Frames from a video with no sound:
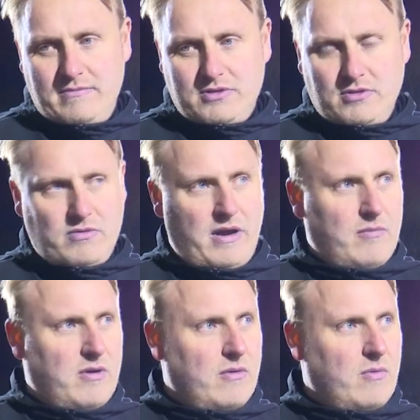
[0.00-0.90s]
so like
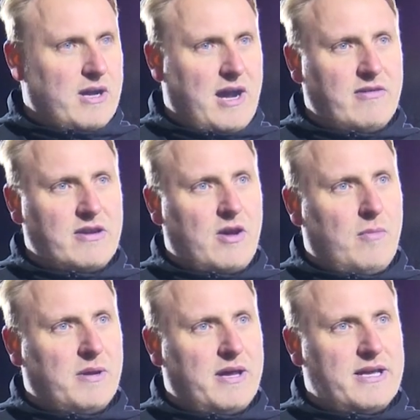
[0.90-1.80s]
we're carrying a lot of
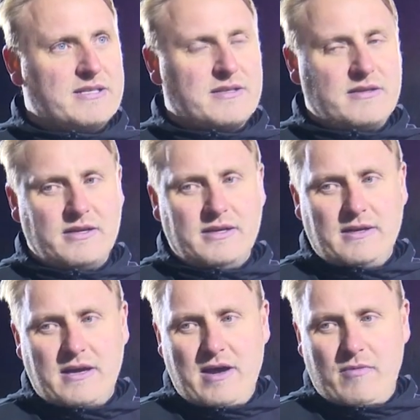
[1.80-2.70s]
players, and
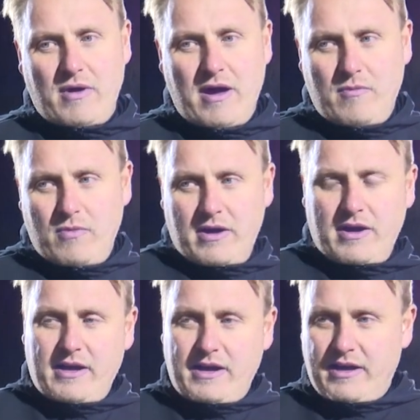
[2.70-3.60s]
we've
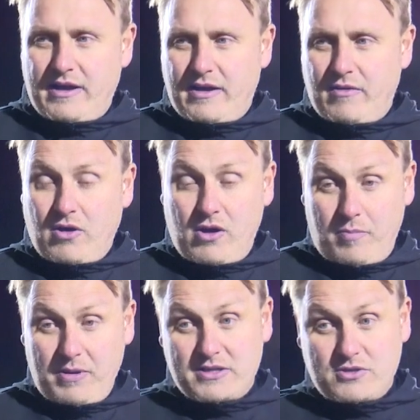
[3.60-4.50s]
got a lot of
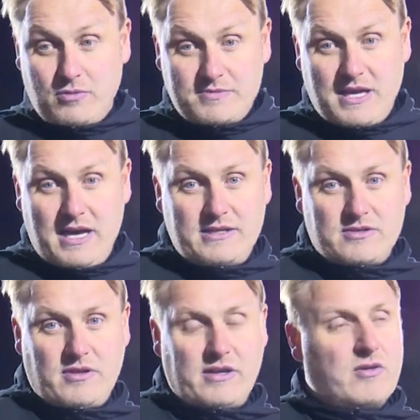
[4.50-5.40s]
players cup tied,
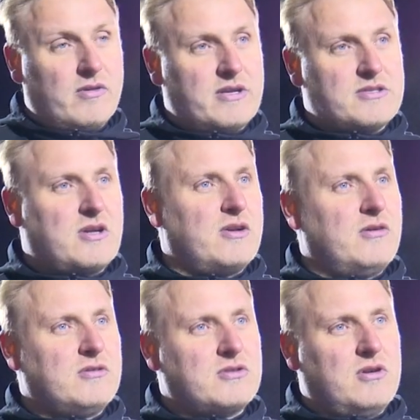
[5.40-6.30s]
so then going into
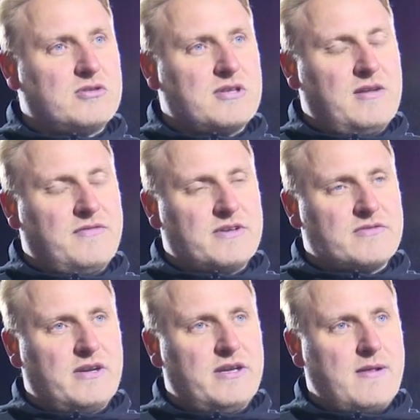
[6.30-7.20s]
Solihull sort of doesn't help things
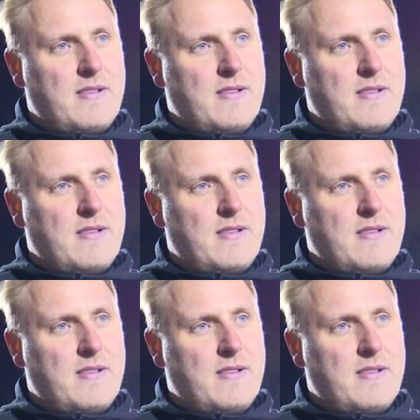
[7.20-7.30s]
really.